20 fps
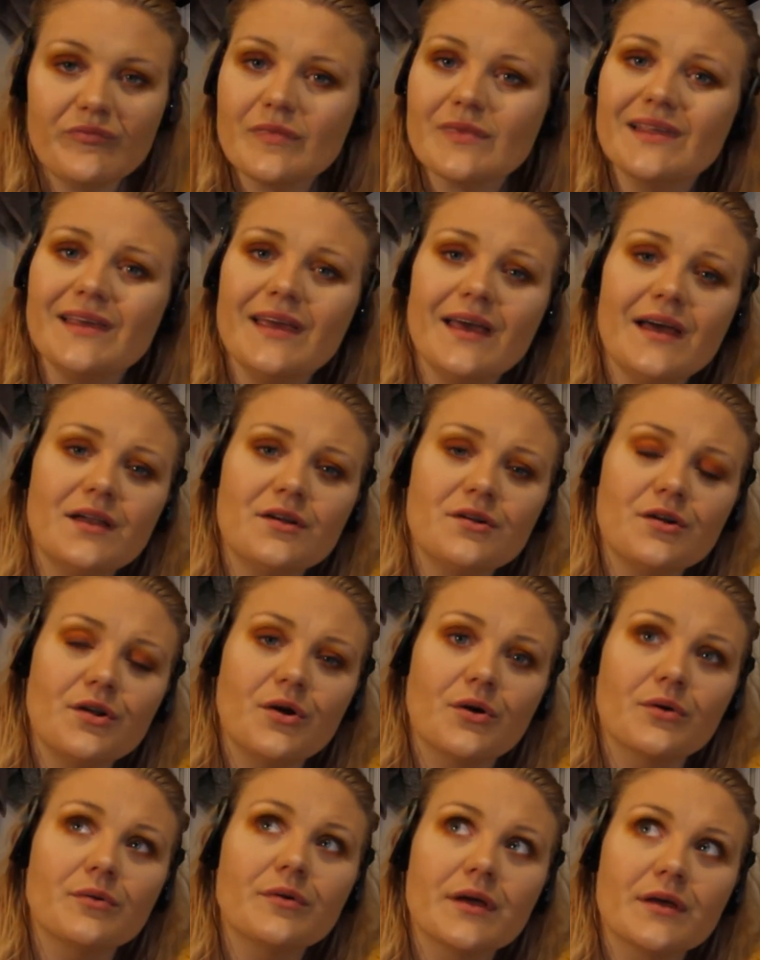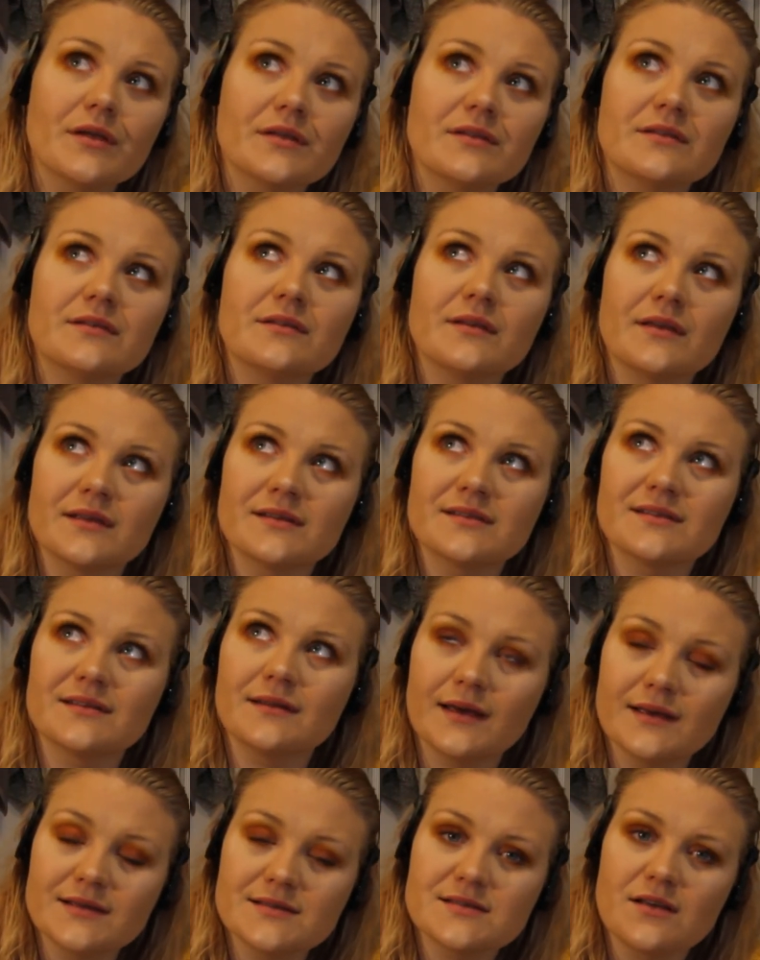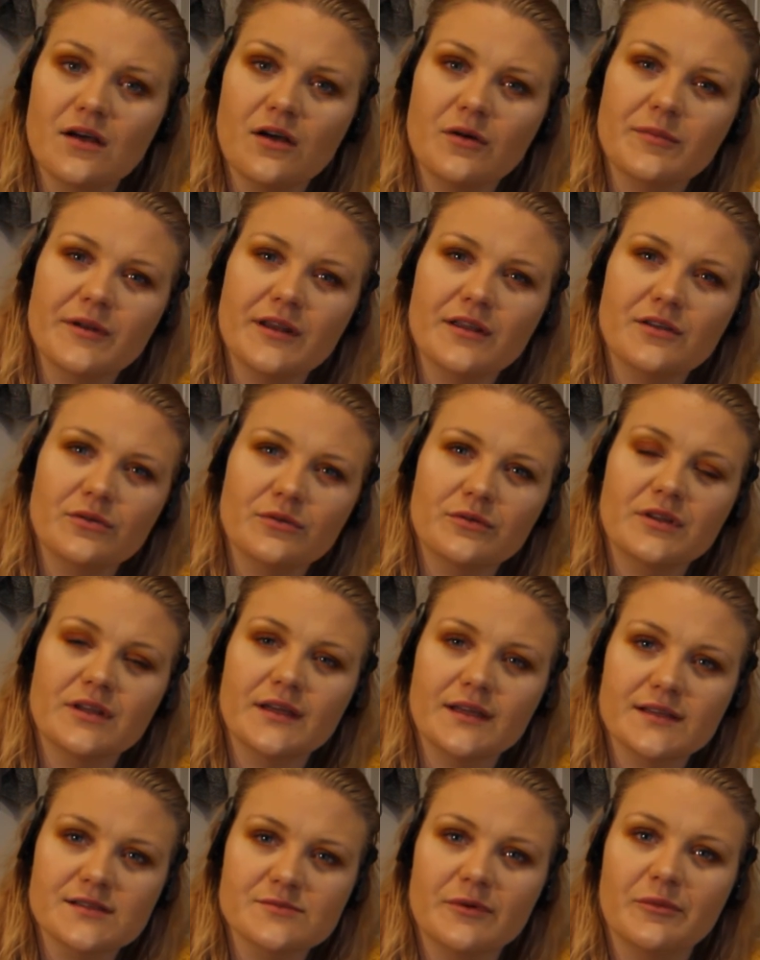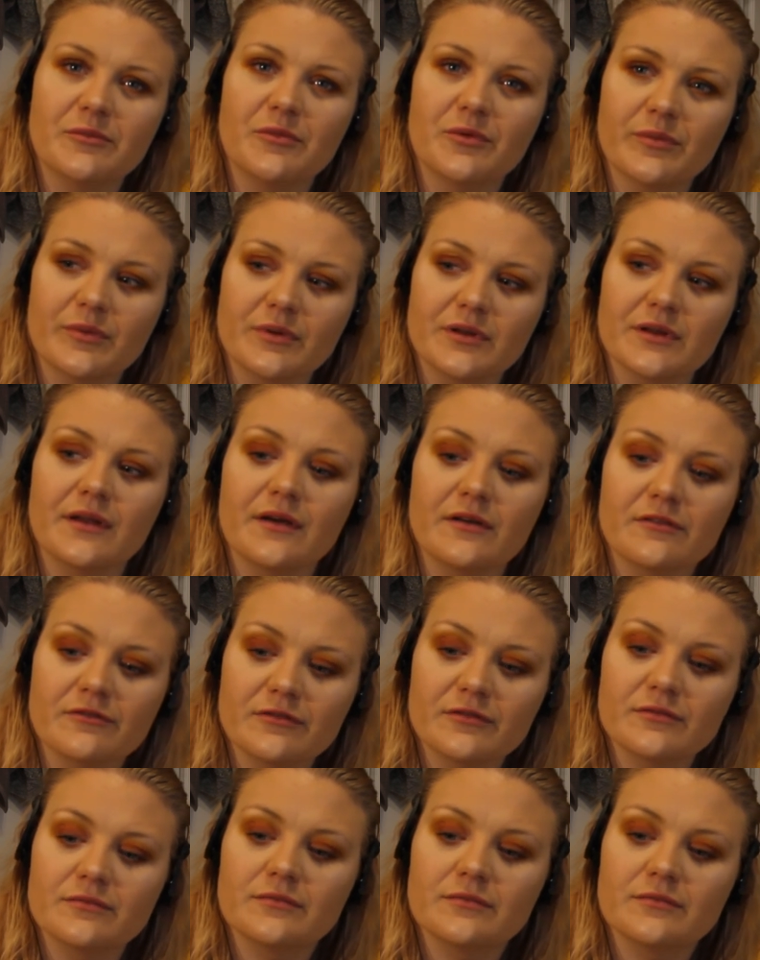Yeah, I don't know. It's a nice song, but I don't think it's memorable enough.